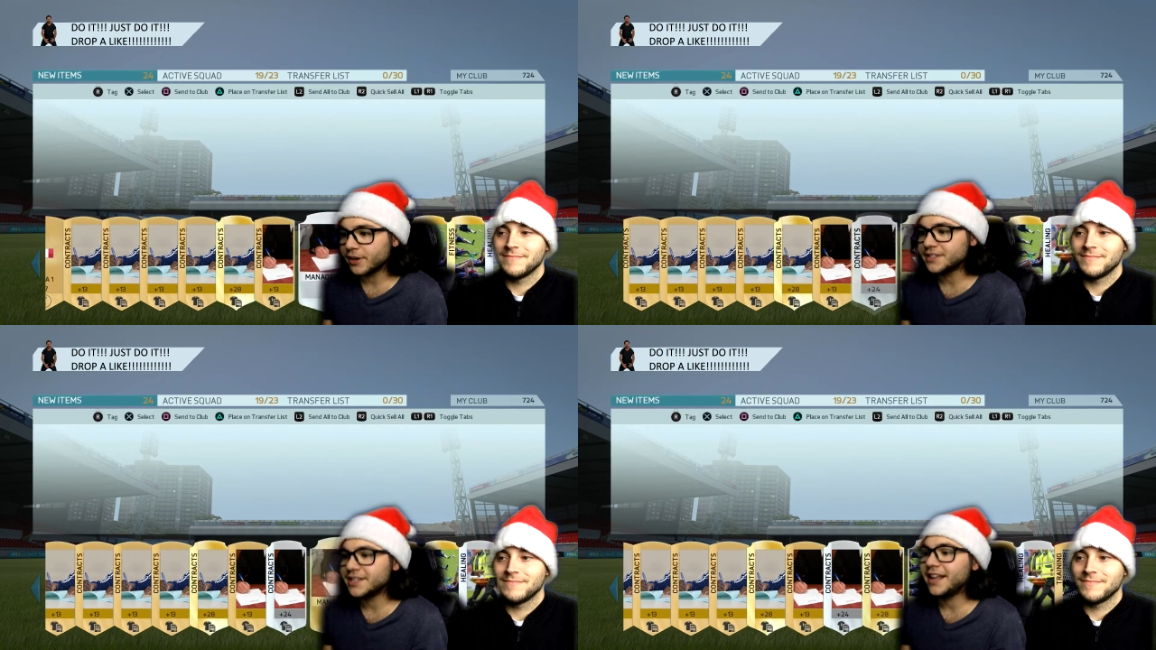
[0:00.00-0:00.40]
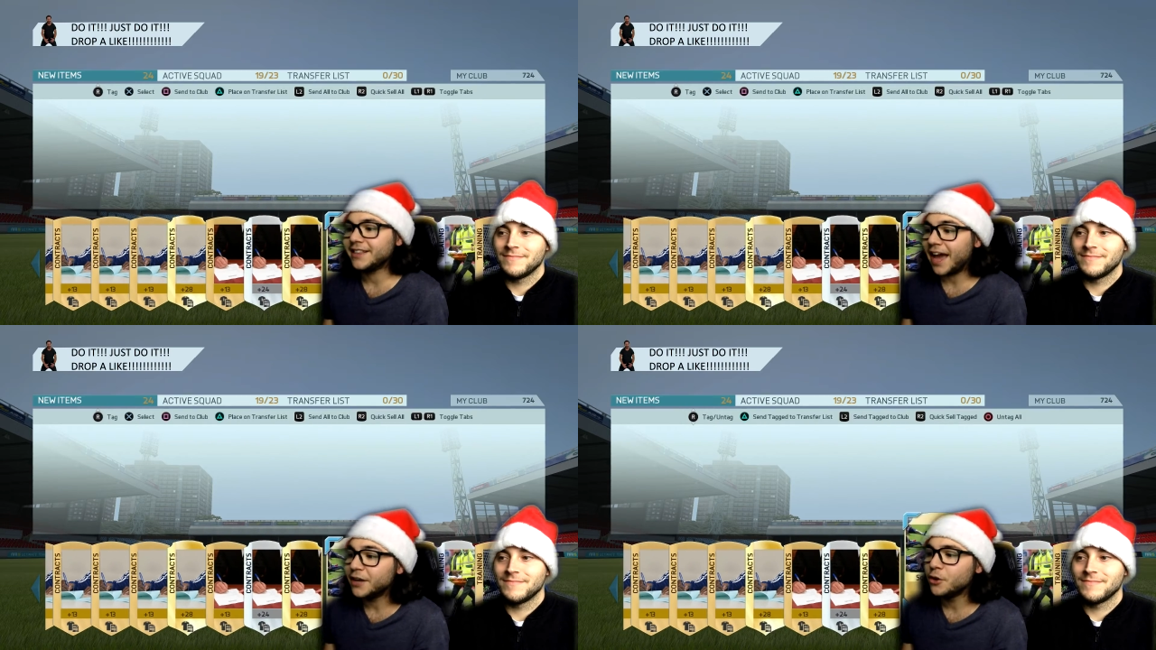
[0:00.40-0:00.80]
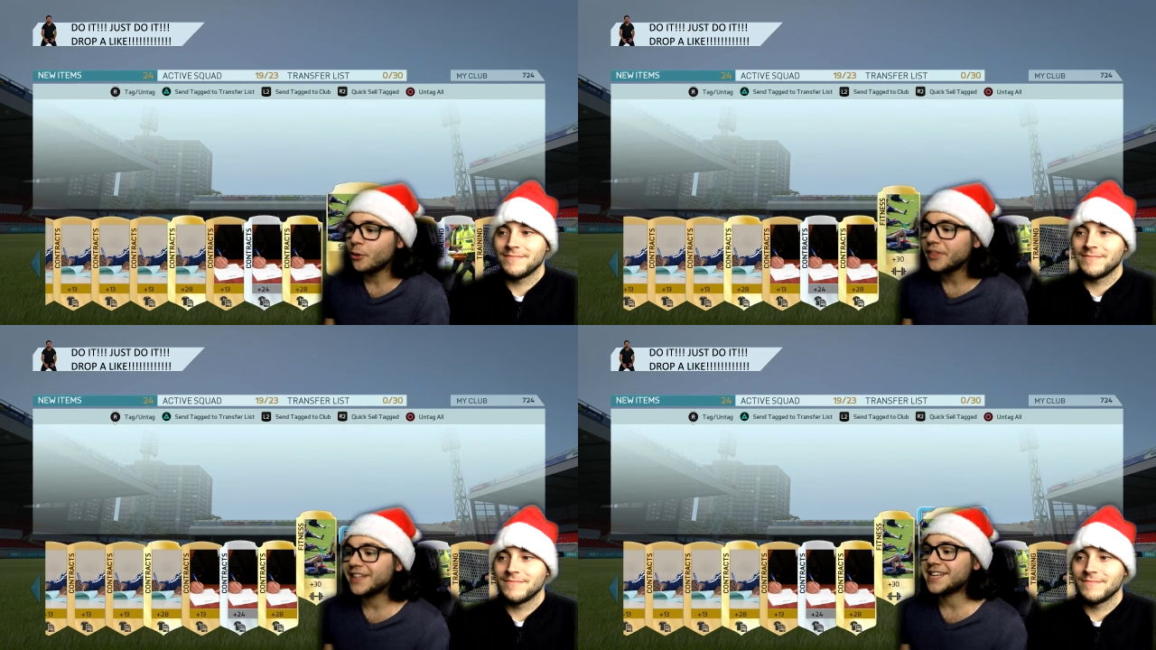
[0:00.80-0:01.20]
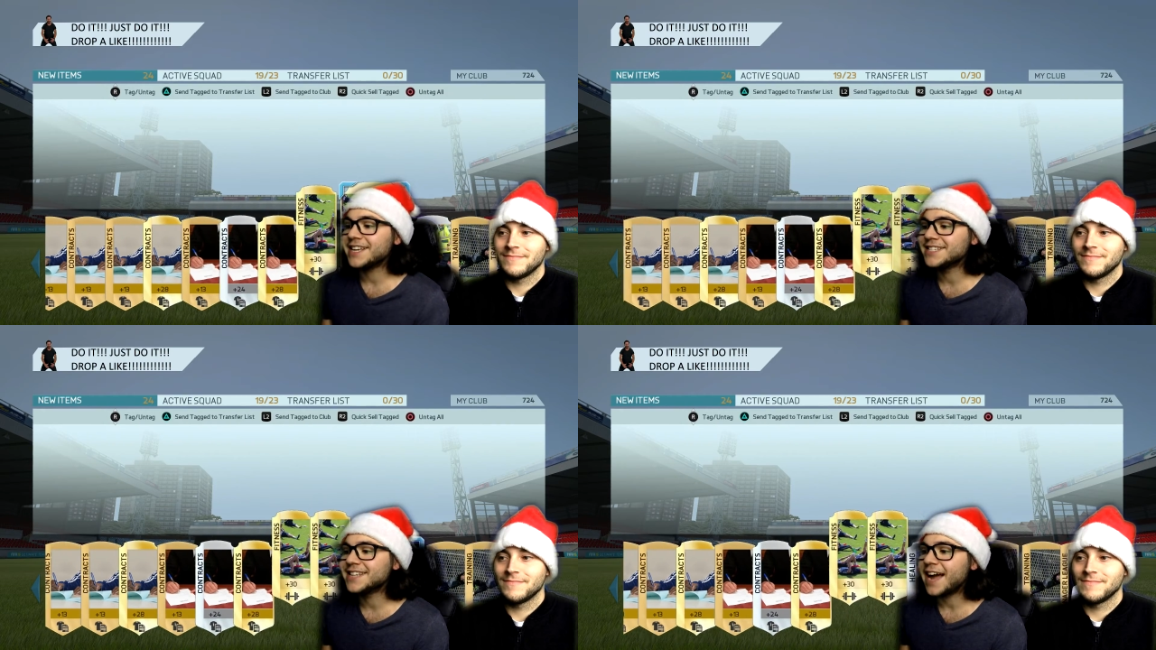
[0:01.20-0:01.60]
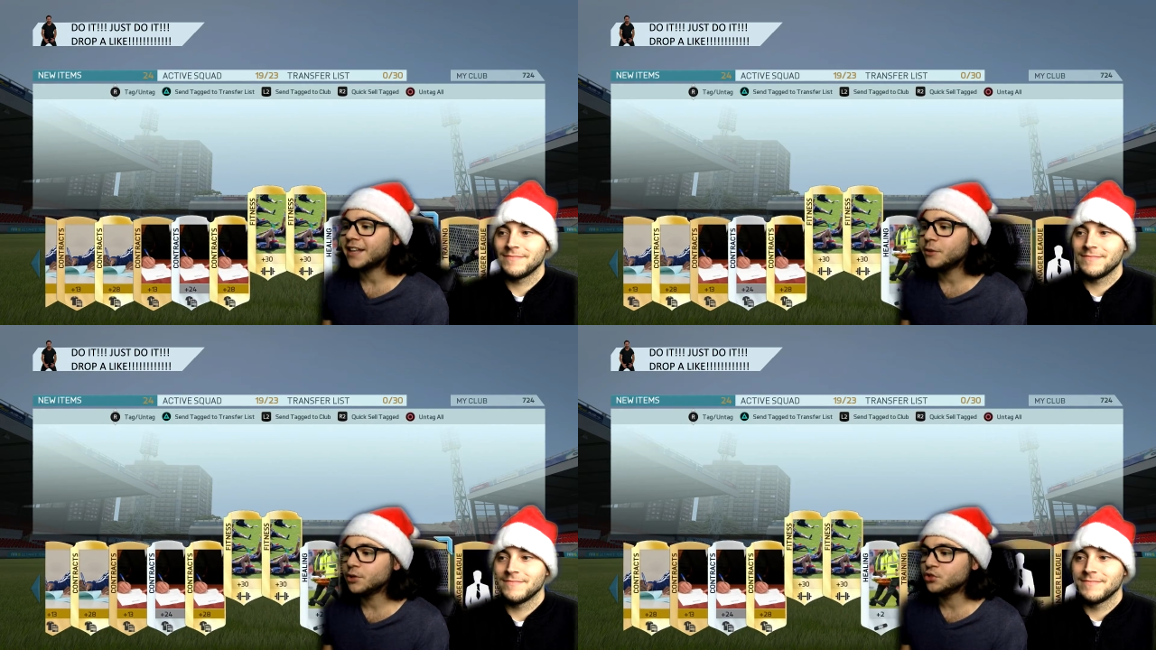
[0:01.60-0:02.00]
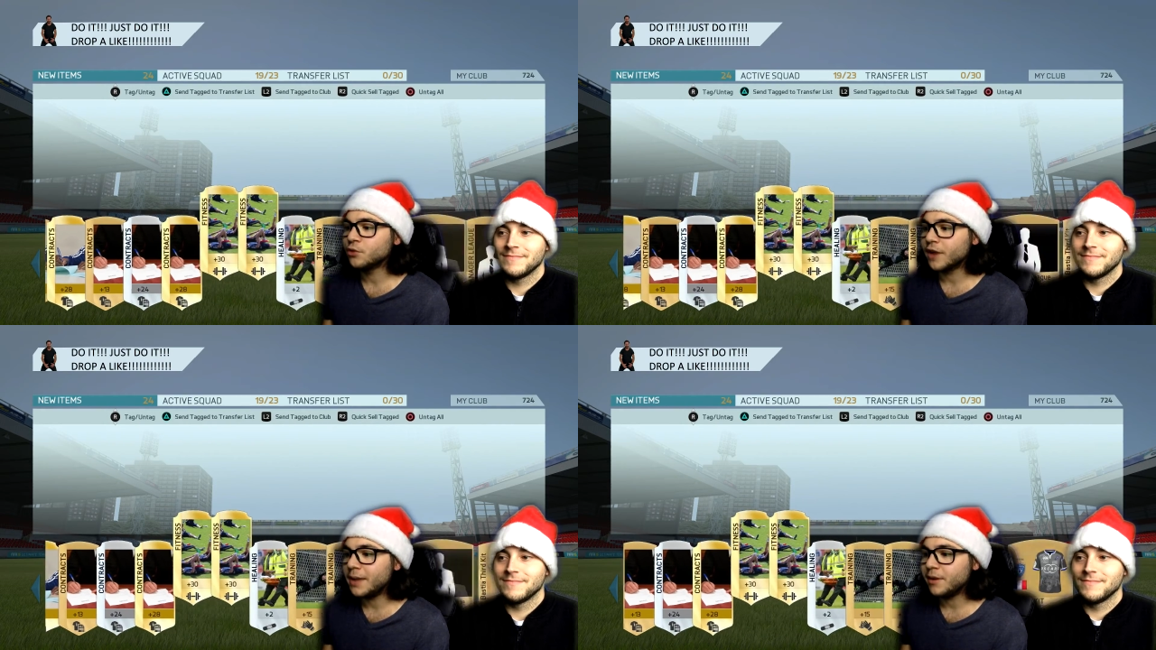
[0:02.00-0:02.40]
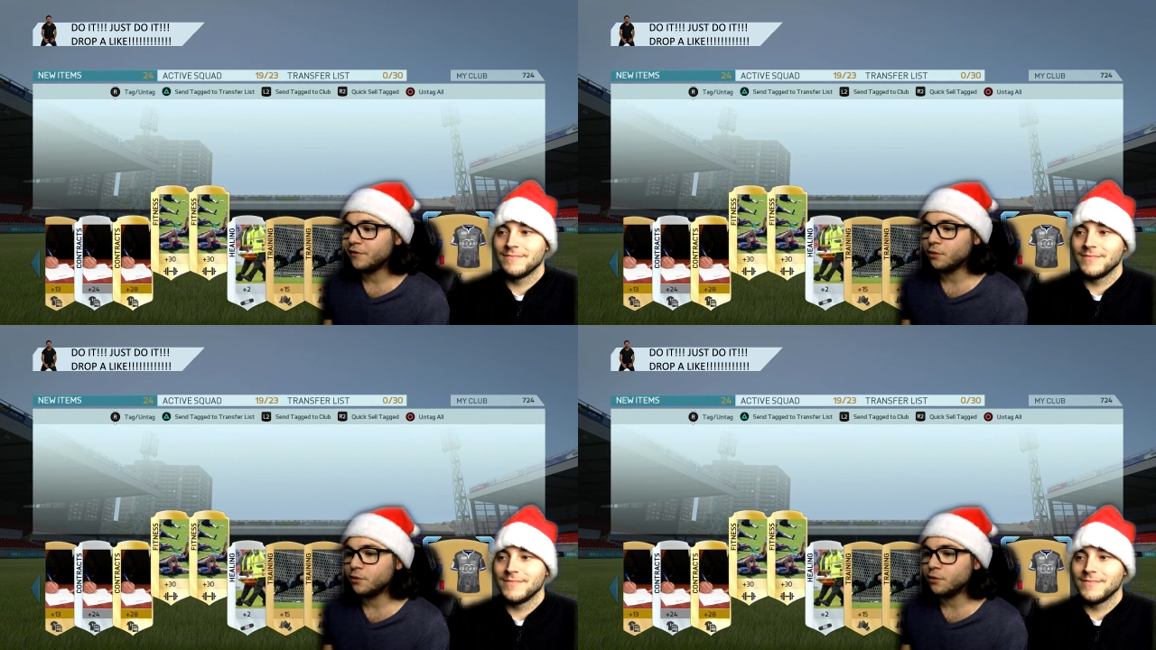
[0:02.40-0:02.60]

Speaker 1: gonna say that. I know that's exactly what you were aiming